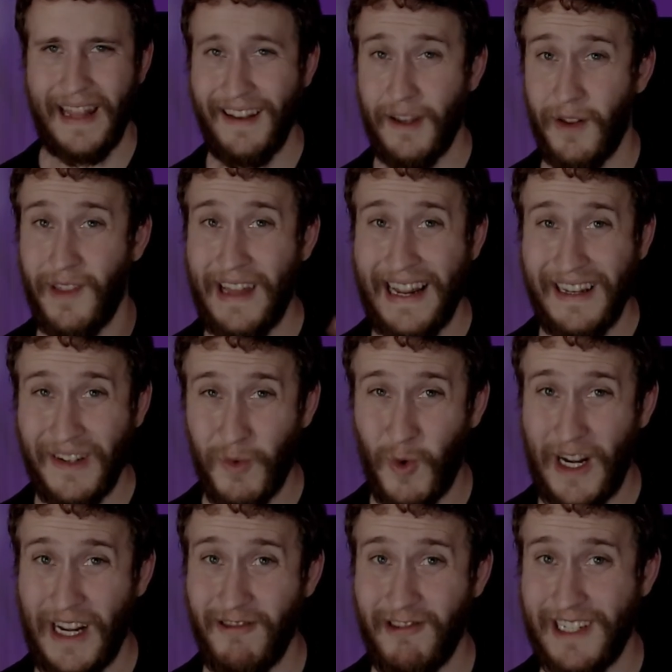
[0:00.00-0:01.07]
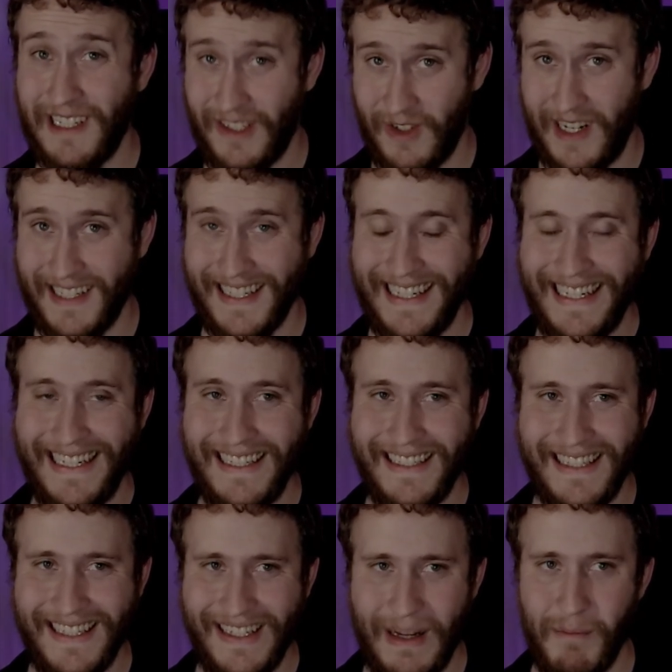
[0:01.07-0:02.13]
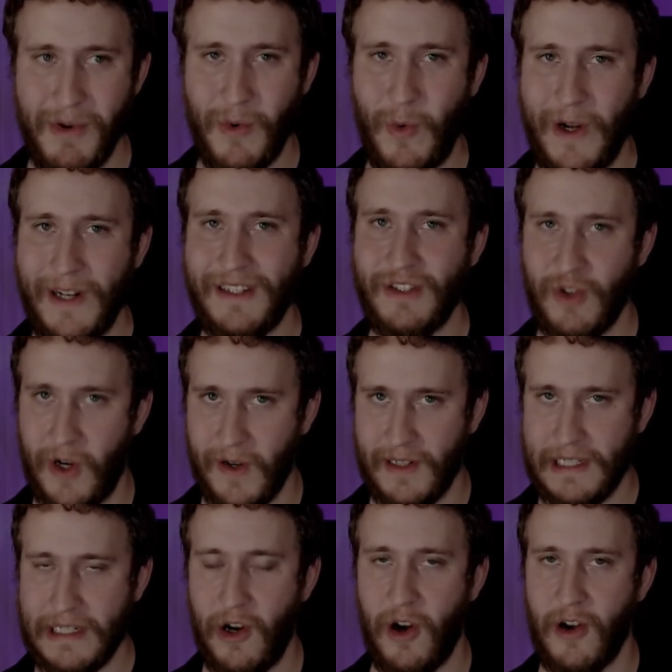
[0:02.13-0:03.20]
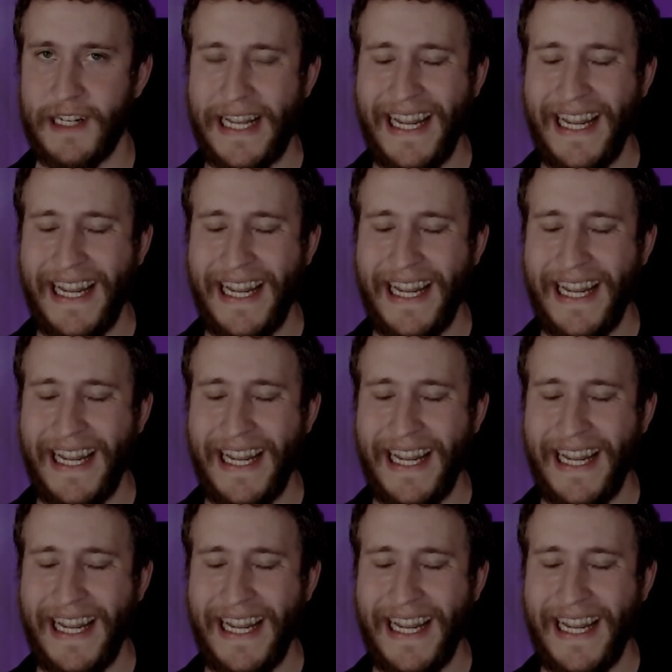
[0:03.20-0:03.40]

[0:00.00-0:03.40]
And so that is why Rheastrasza is the number one strongest card